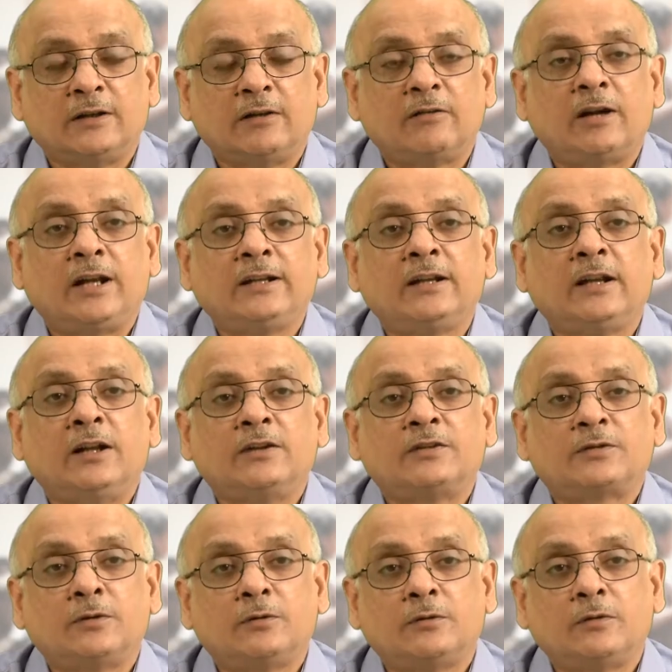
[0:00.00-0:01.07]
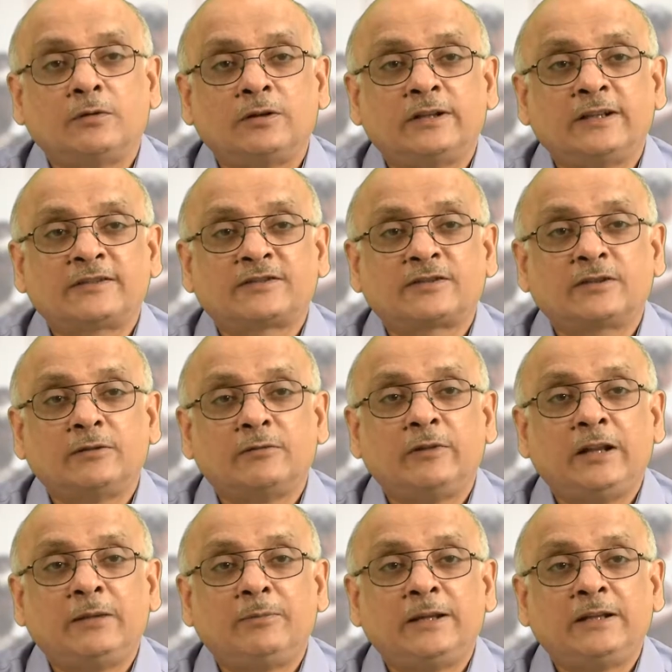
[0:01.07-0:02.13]
right? So this
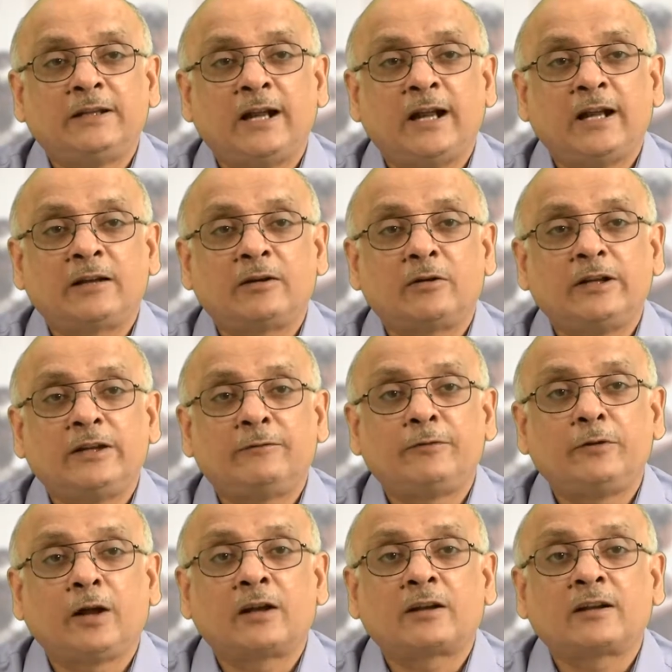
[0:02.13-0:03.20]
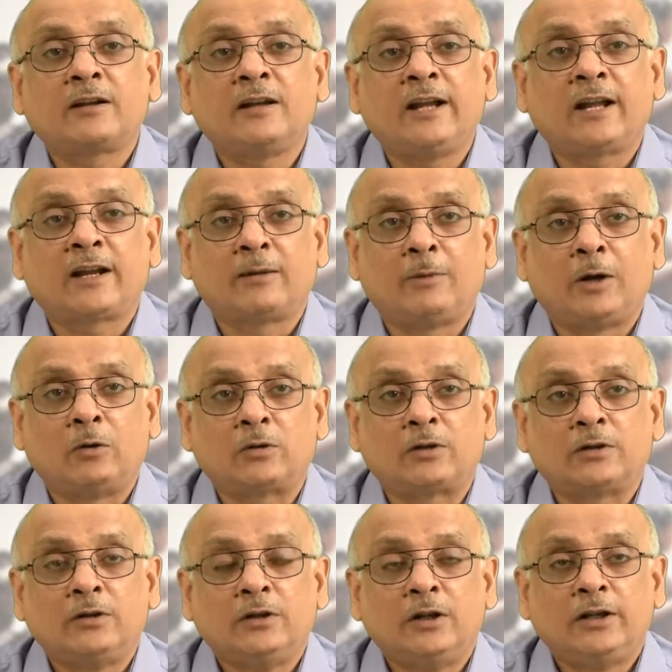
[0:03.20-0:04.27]
will be there if you are clear about,
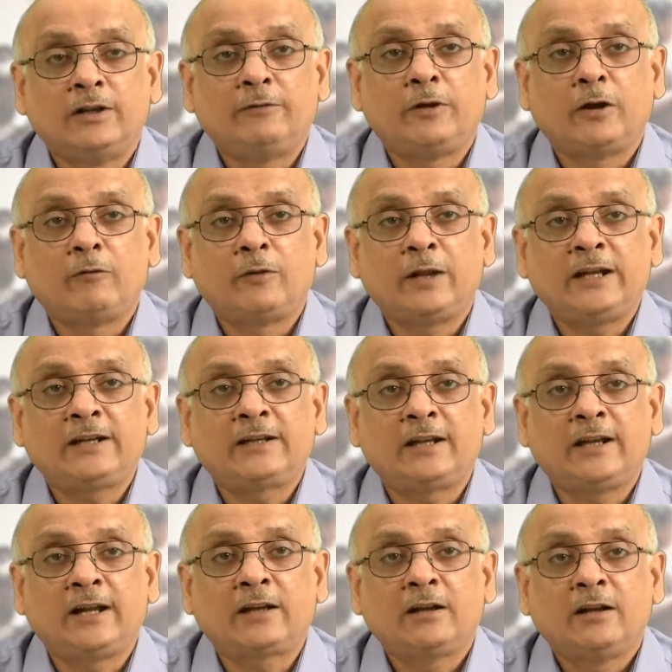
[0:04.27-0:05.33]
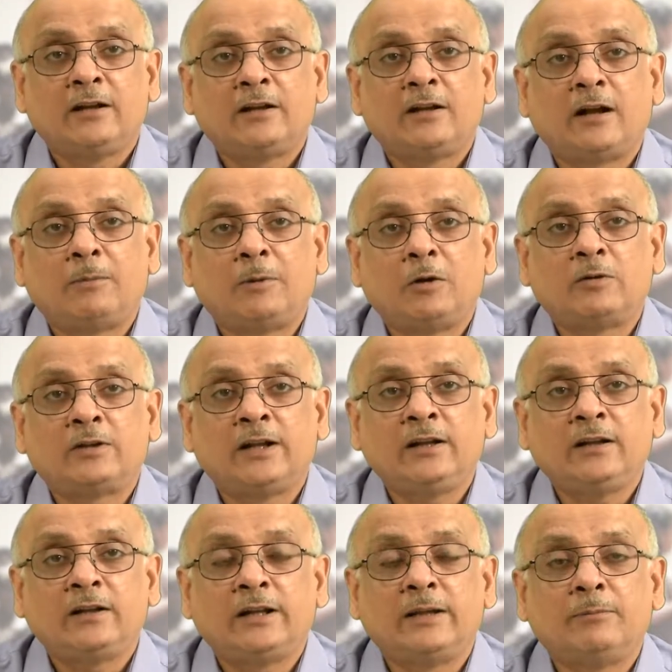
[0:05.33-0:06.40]
if you are very clear about
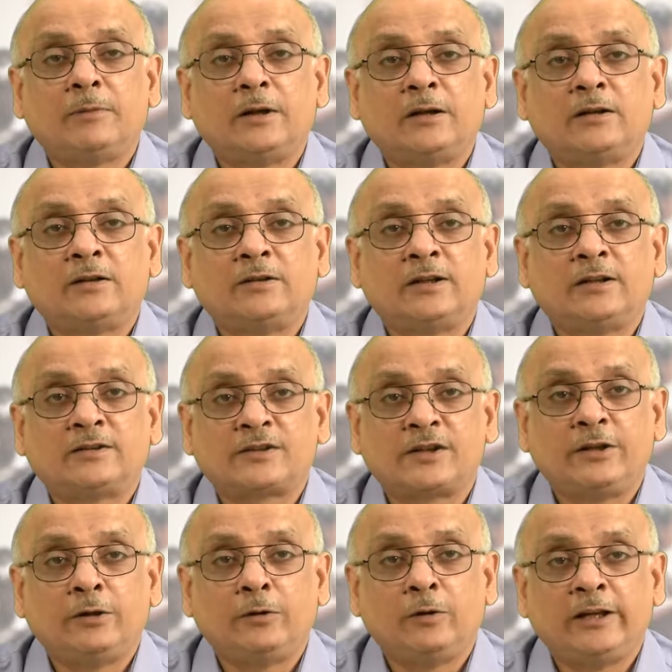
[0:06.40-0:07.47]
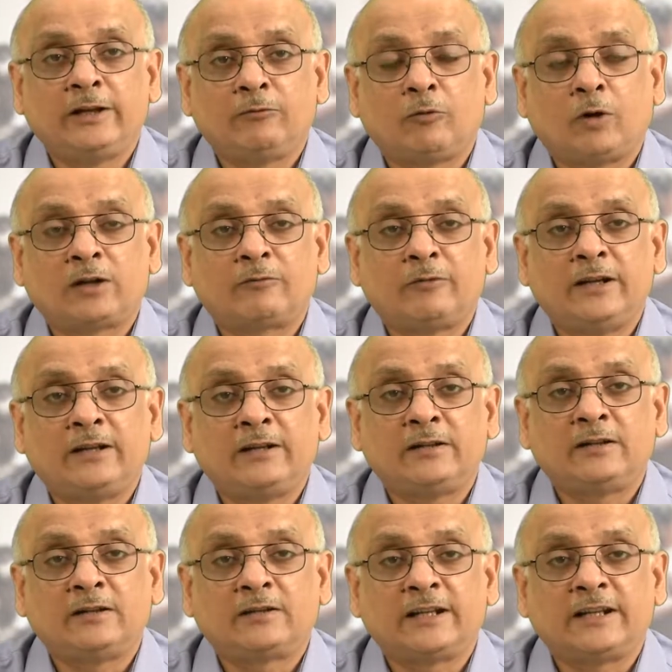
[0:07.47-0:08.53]
the scheduling, what way
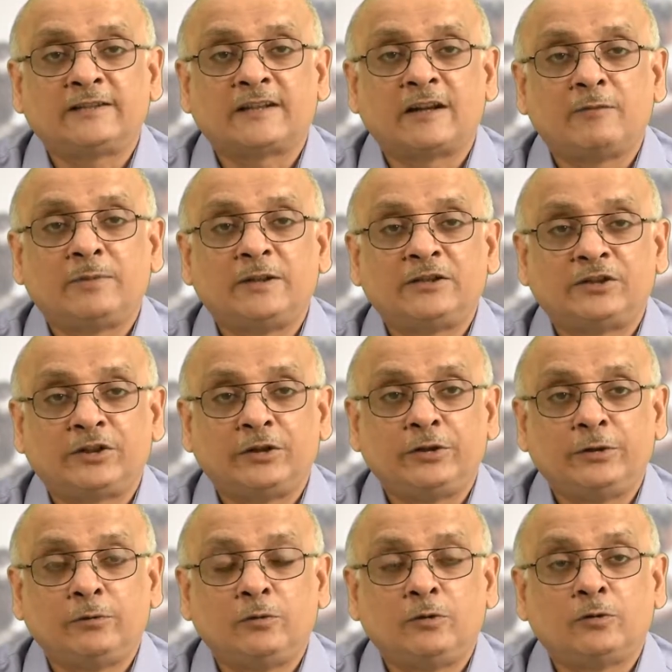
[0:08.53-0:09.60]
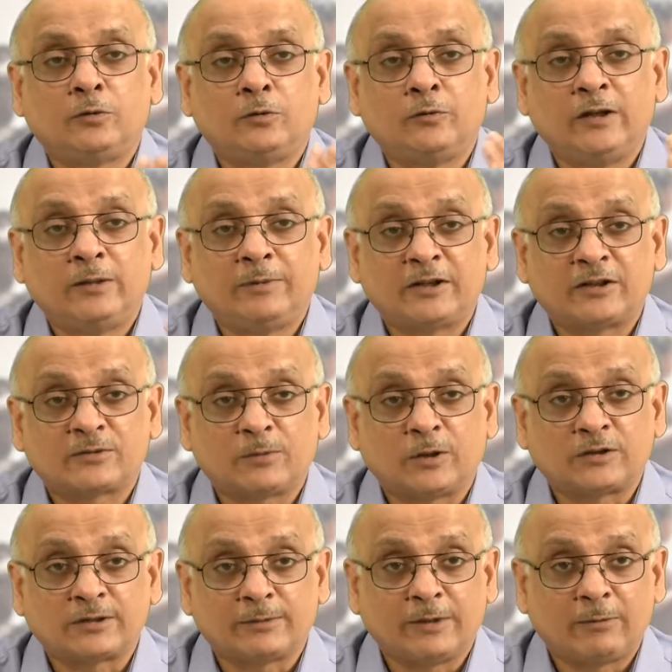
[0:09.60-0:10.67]
the things have been scheduled, who will be
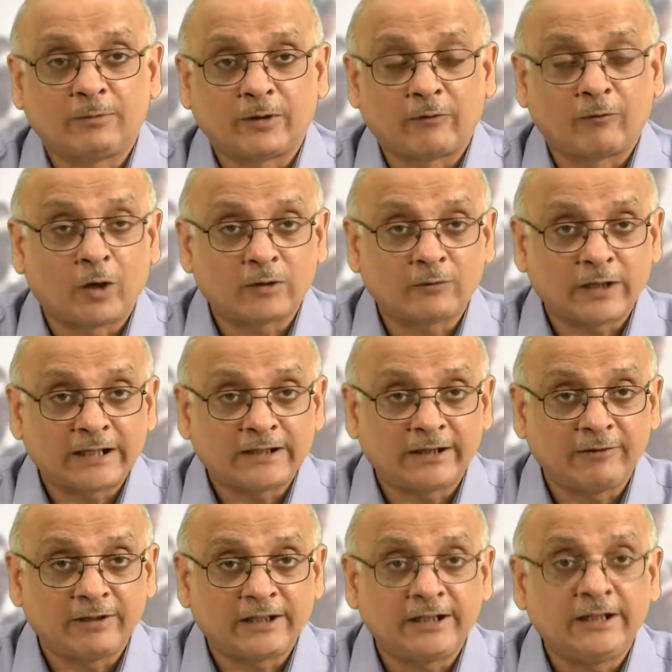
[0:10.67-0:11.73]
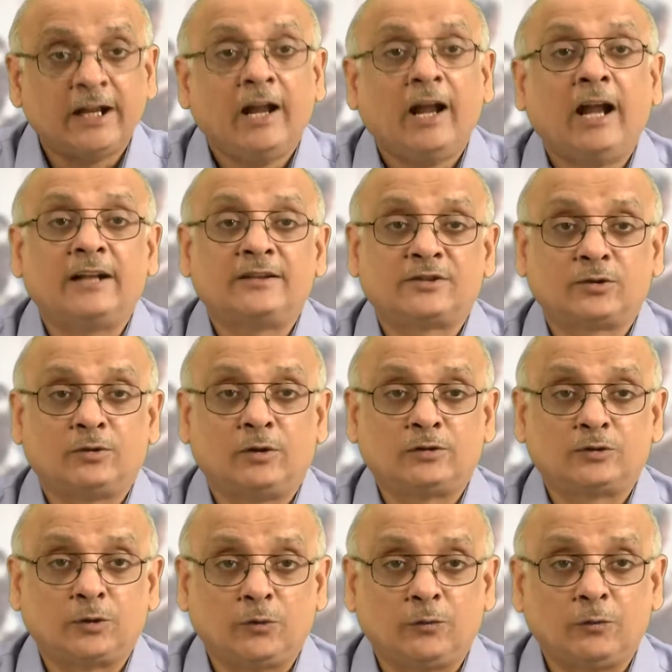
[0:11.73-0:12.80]
responsible for what activity, and so on
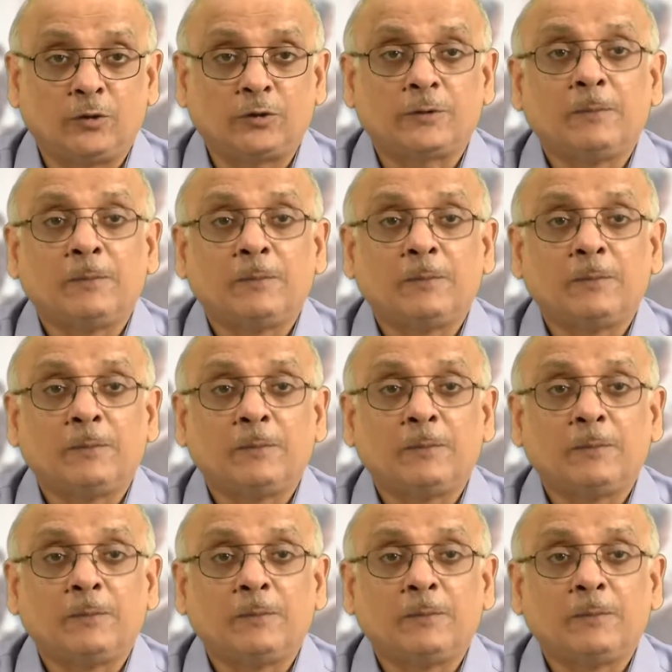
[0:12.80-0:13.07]
and so forth.